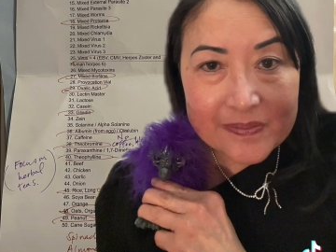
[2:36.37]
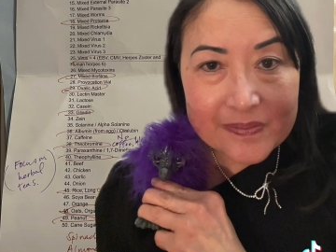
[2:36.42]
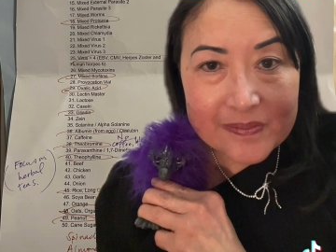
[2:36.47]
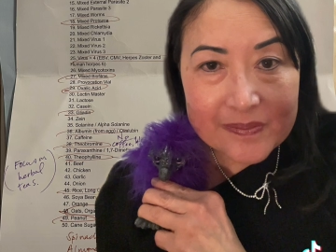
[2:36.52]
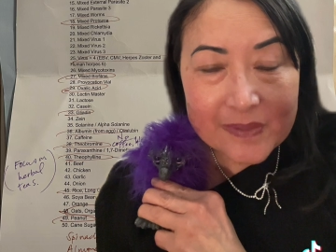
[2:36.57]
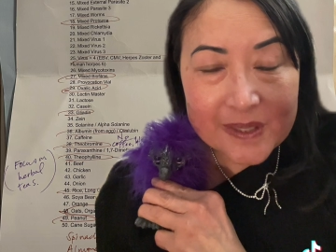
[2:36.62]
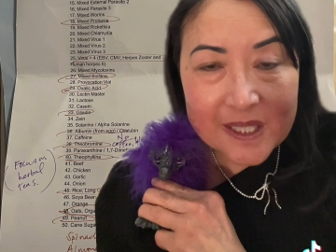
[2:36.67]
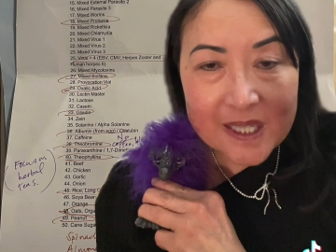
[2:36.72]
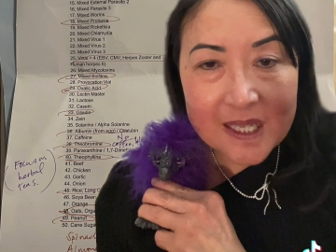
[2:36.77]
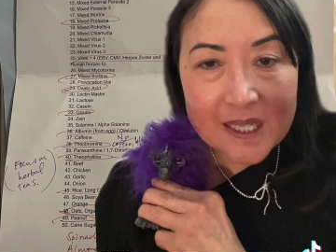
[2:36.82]

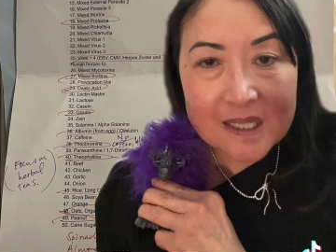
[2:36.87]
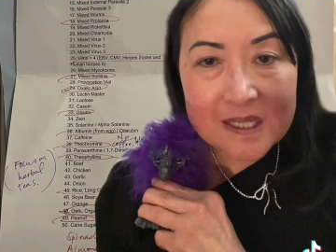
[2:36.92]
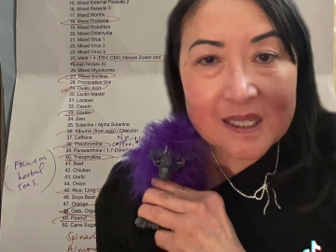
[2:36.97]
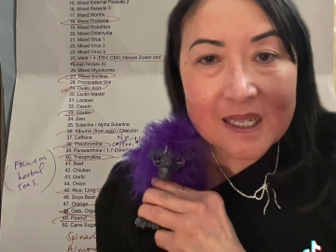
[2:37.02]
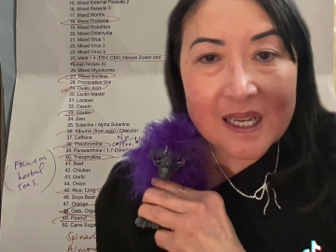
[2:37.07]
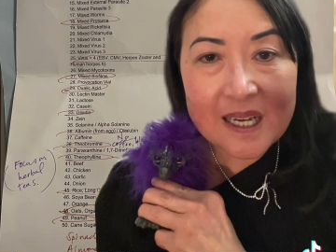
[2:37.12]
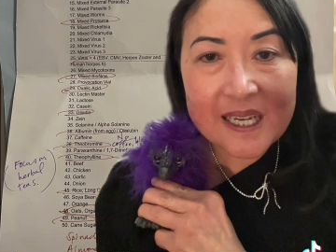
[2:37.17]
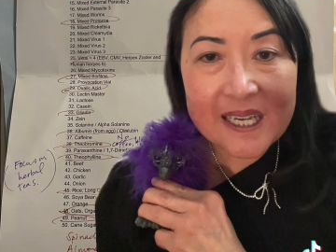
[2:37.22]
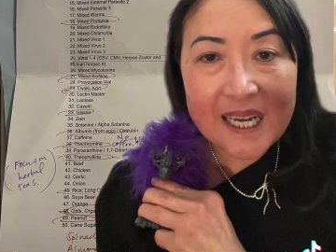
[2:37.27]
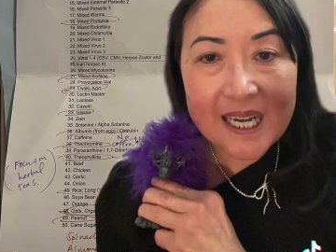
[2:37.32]
but then
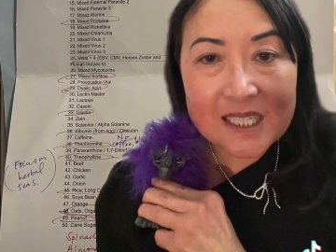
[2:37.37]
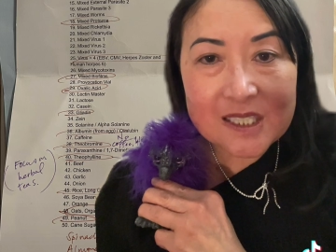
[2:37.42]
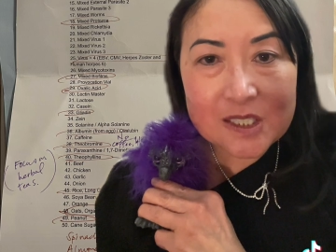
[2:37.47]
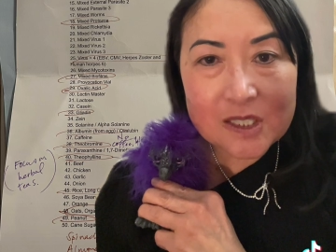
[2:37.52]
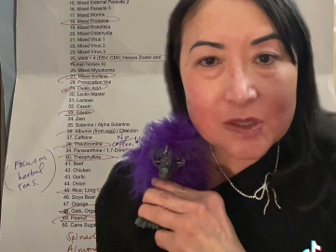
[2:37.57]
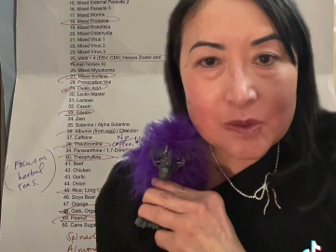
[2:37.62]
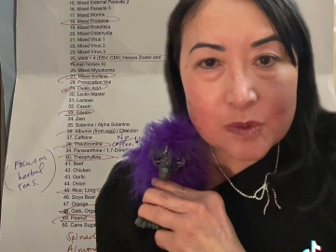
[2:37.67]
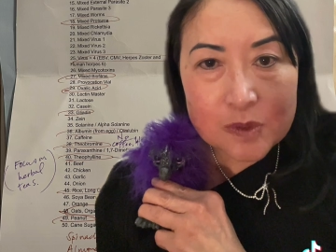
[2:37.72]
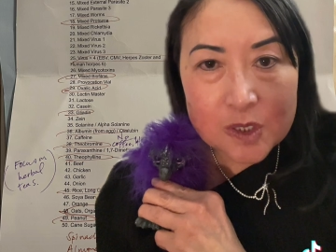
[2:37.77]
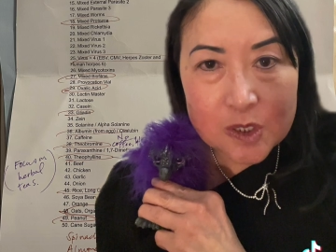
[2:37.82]
I had
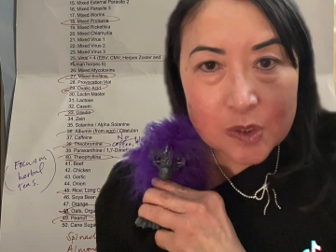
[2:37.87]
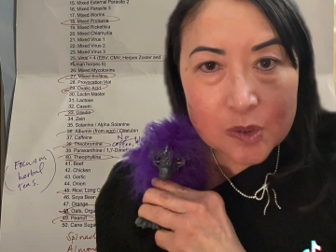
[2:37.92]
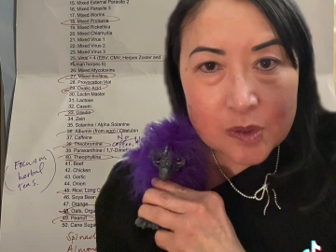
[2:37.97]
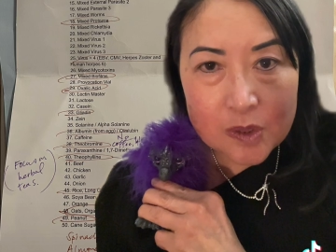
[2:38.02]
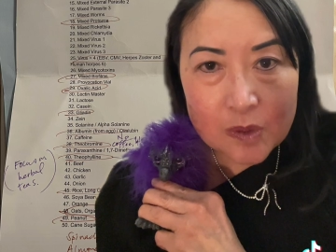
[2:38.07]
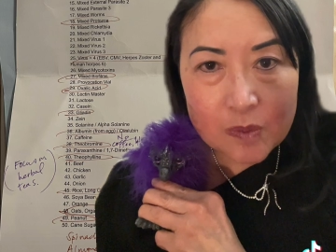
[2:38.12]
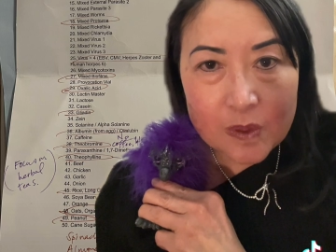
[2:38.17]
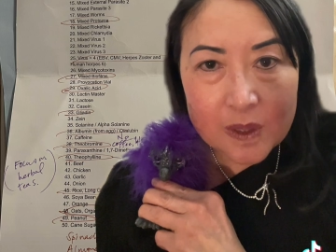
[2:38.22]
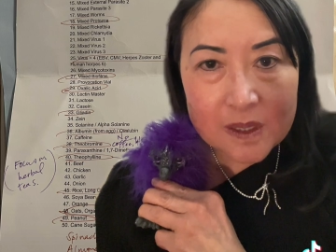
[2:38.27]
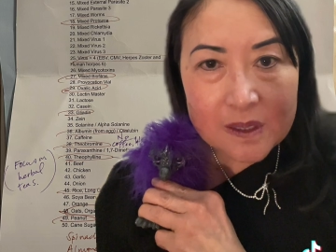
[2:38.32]
to do
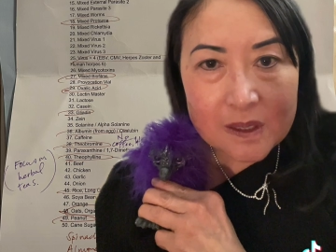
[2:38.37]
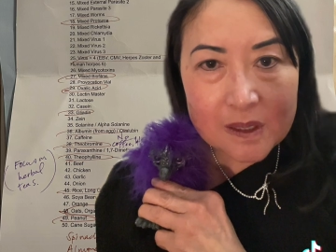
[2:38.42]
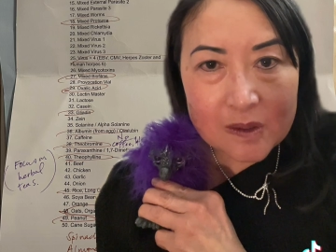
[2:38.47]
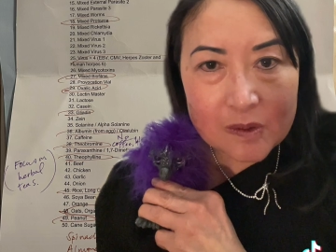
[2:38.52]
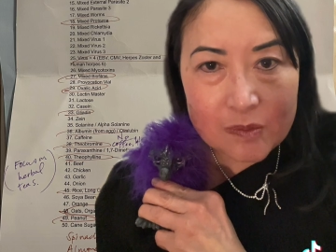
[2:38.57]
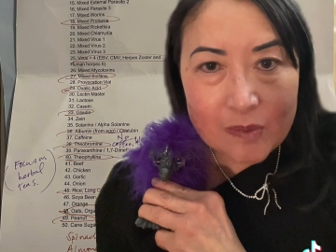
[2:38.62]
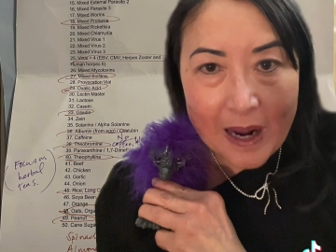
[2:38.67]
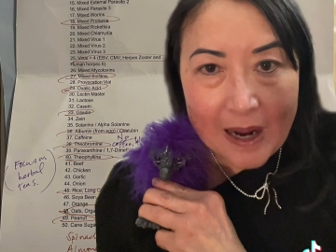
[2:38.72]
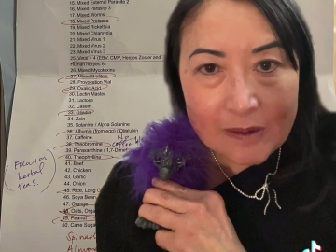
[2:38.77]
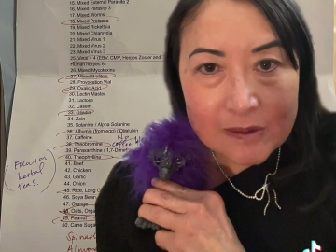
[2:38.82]
the work
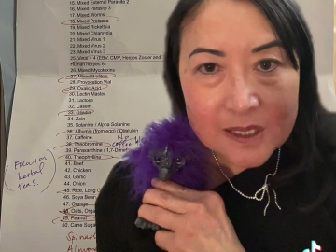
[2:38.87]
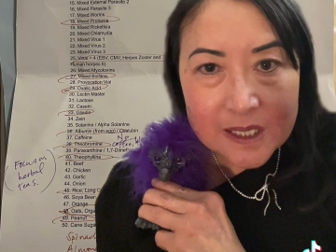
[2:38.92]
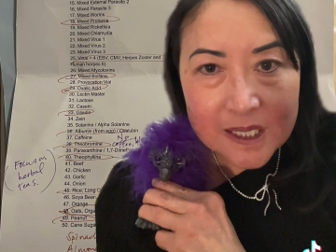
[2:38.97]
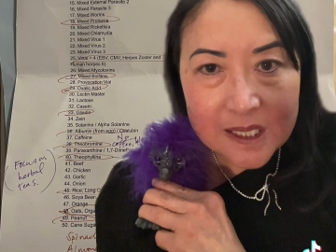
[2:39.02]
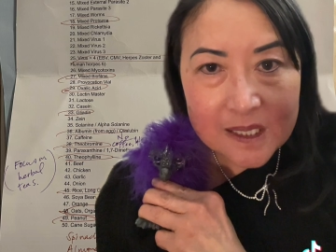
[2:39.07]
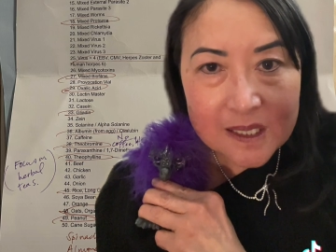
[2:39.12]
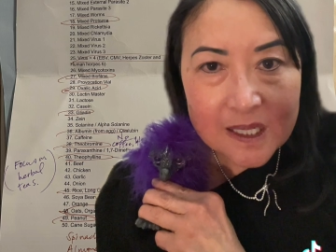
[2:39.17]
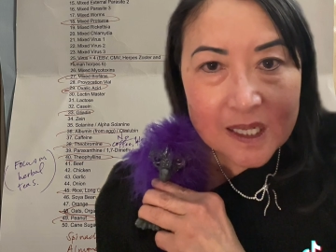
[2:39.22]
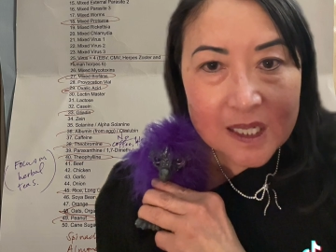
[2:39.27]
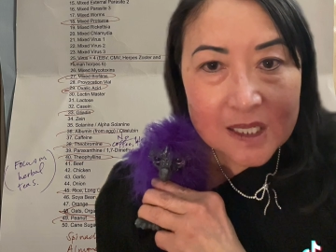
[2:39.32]
around
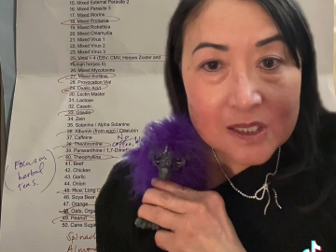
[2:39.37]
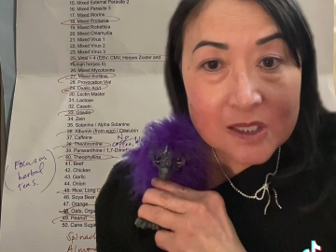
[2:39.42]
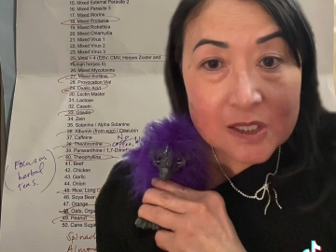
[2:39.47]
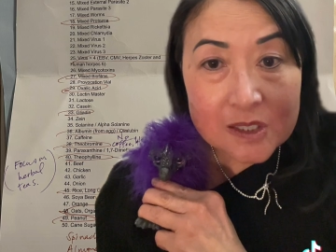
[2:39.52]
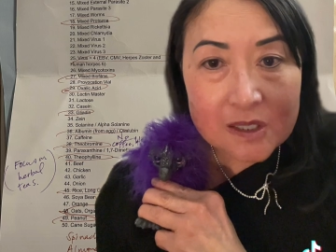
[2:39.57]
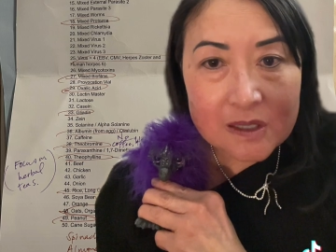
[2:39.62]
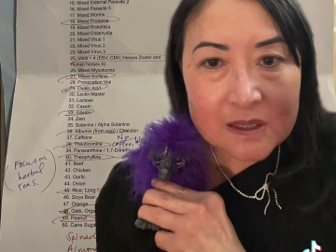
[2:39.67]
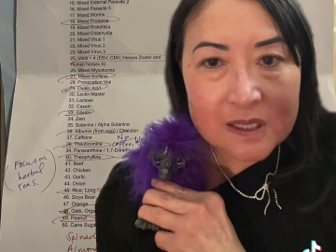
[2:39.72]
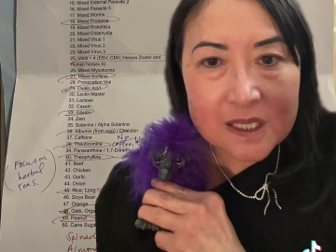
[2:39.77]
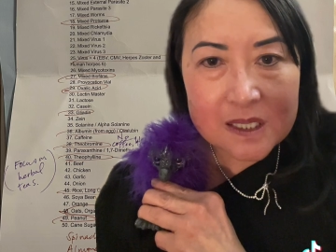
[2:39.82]
it to
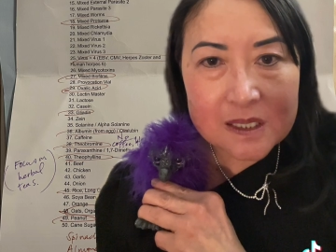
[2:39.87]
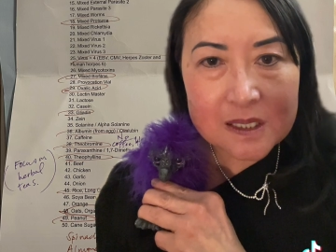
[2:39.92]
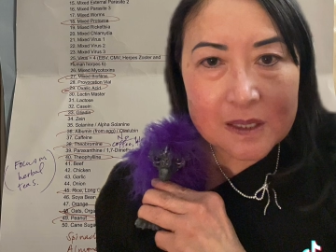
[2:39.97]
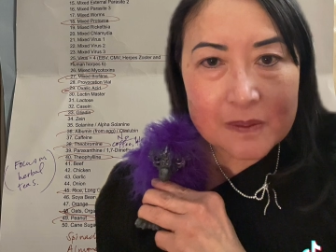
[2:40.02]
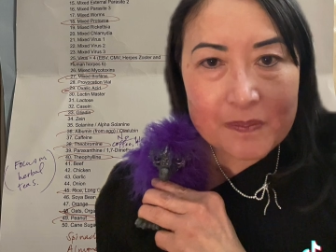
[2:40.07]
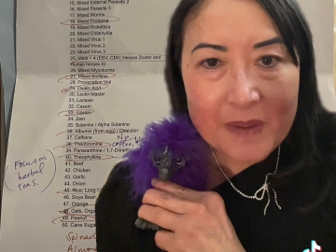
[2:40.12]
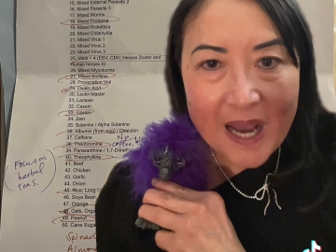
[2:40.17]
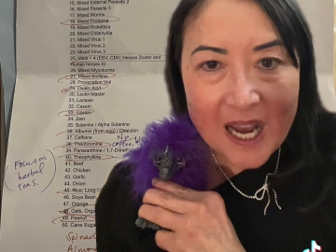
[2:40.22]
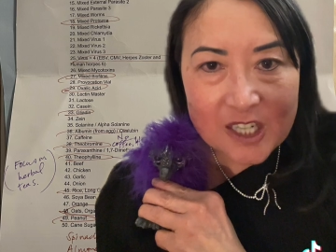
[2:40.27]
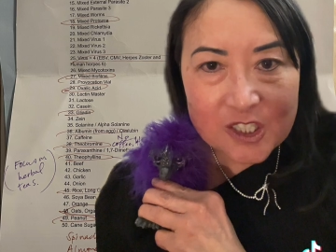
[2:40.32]
turn it into
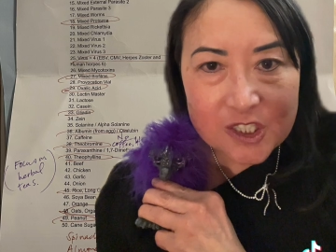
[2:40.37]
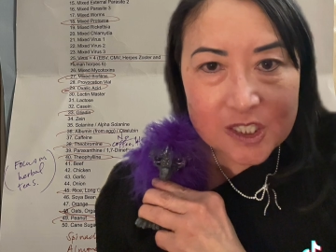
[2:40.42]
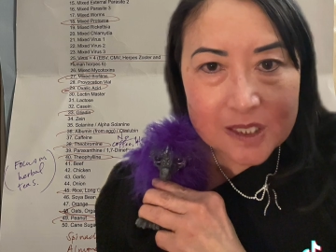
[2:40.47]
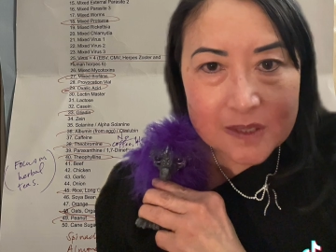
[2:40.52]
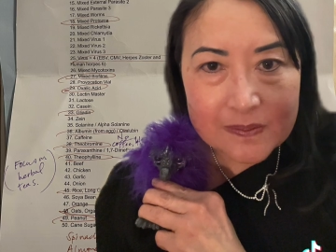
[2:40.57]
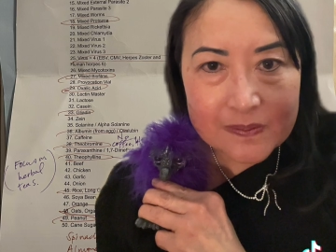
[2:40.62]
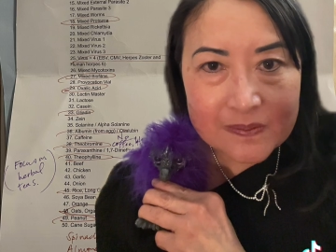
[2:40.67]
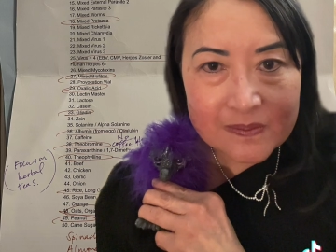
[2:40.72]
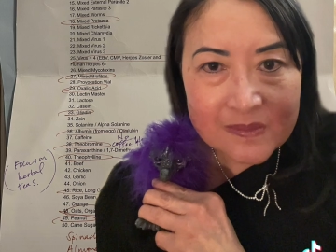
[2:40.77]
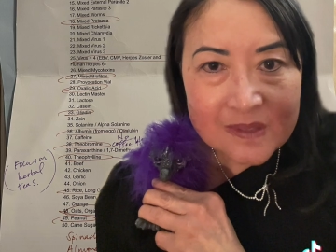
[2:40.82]
passion,